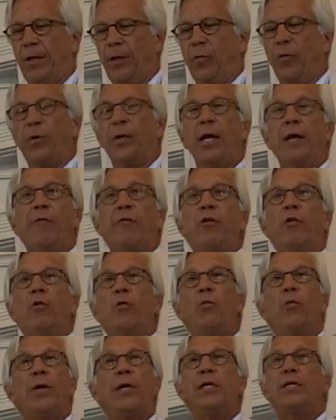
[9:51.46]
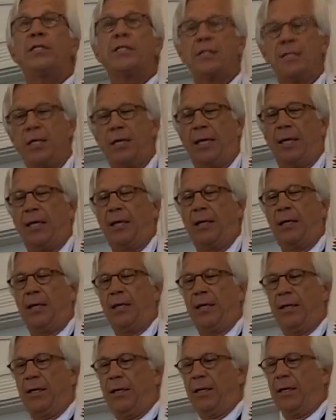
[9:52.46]
Whenever we sing,
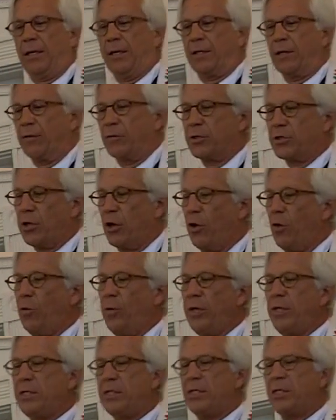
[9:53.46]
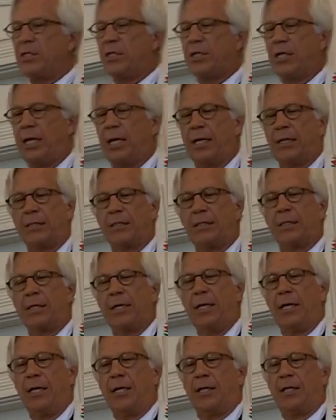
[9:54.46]
there is always the chance
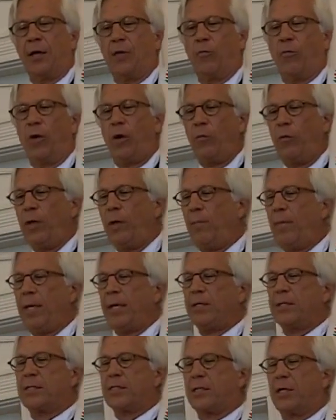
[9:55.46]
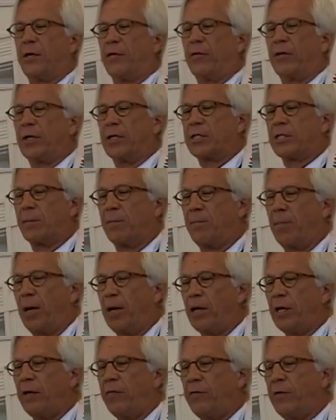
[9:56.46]
that what we may discover is a
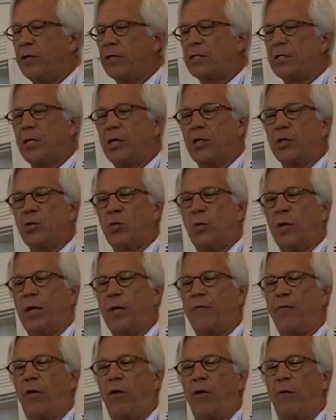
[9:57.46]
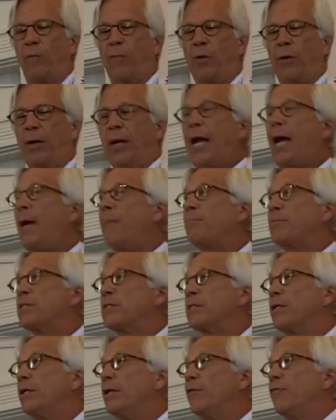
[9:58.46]
part of ourselves we have perhaps
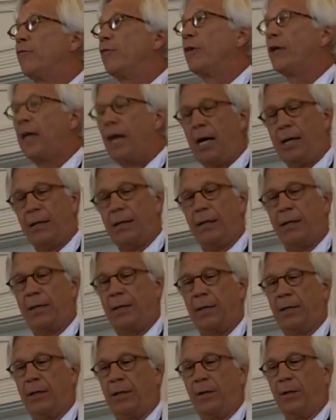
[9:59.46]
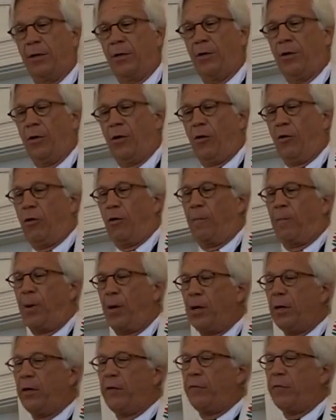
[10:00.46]
forgotten, or a
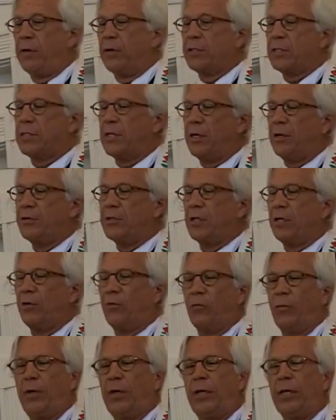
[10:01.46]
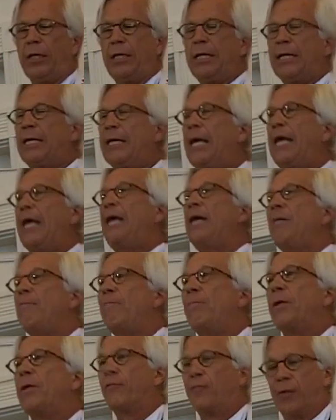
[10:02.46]
part of ourselves that really
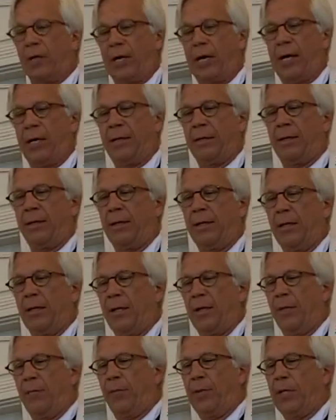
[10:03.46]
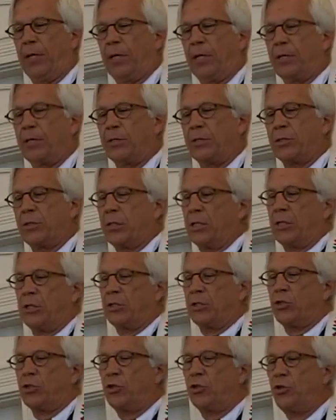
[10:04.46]
can't forgotten because
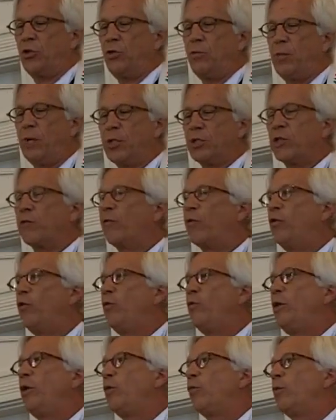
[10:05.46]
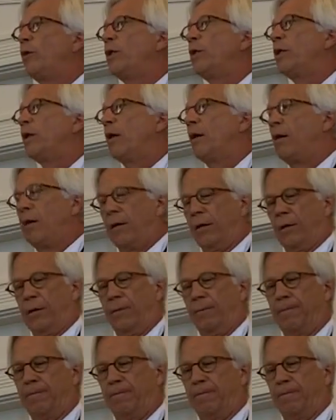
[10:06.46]
it's too much of who we really are.